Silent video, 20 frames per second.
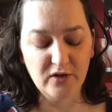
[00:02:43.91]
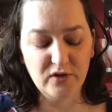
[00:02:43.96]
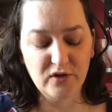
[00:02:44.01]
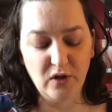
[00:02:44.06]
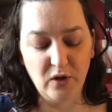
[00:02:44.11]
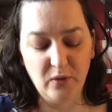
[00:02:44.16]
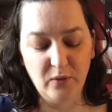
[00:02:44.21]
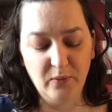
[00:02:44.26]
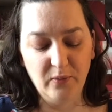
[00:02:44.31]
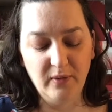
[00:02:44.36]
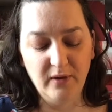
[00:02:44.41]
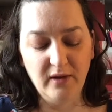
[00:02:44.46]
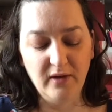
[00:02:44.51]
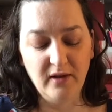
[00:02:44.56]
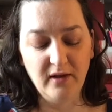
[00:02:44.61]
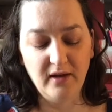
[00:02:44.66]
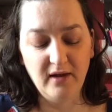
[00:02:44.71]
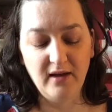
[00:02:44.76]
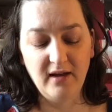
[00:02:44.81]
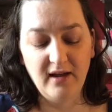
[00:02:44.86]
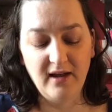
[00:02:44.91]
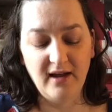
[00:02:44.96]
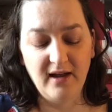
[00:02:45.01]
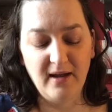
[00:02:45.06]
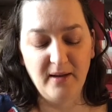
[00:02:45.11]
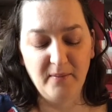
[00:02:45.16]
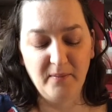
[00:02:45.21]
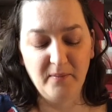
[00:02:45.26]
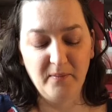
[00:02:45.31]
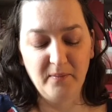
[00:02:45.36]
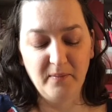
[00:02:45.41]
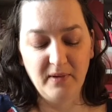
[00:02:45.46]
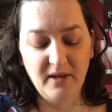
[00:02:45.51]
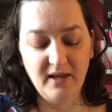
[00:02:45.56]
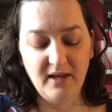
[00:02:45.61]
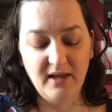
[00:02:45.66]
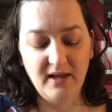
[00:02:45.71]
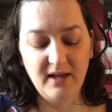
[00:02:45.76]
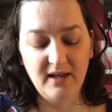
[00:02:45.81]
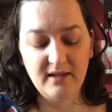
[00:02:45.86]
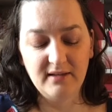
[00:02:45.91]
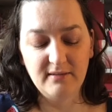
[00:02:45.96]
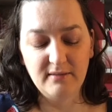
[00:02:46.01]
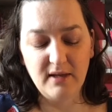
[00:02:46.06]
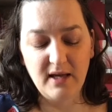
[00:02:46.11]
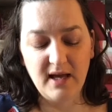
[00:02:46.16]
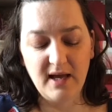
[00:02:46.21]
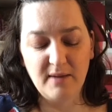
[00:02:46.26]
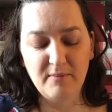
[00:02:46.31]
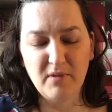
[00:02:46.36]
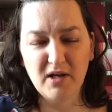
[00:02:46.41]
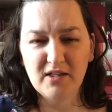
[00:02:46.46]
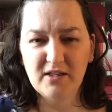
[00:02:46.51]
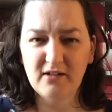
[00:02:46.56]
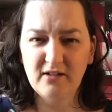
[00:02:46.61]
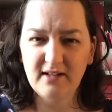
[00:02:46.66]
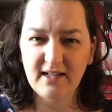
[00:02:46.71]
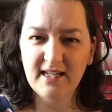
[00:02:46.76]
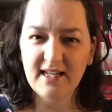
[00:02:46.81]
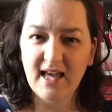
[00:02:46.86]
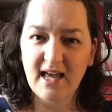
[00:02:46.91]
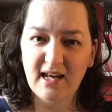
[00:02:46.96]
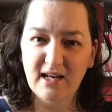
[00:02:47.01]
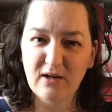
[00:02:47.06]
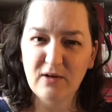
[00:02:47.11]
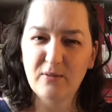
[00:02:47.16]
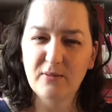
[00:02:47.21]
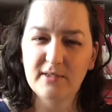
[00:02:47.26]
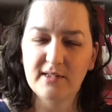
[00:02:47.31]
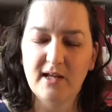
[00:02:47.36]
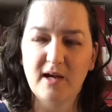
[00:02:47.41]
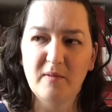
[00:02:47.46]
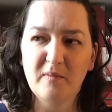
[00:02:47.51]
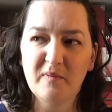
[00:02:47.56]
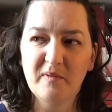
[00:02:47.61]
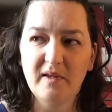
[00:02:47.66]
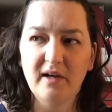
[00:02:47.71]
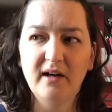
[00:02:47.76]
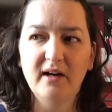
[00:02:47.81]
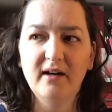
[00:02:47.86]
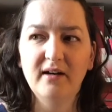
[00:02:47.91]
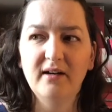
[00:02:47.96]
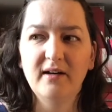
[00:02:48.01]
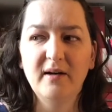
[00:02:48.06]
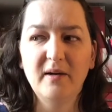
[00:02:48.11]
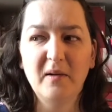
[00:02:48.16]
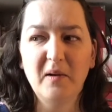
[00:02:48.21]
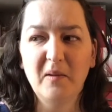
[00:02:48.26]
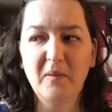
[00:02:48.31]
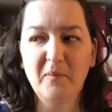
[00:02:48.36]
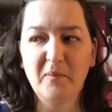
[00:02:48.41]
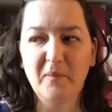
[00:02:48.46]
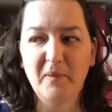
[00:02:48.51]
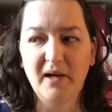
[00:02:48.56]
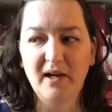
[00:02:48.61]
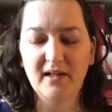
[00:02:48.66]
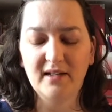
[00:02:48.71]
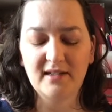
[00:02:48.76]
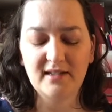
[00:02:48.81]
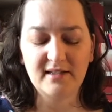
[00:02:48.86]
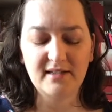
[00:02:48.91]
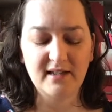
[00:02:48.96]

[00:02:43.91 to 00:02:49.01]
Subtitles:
So a mustardy yellow was up there, but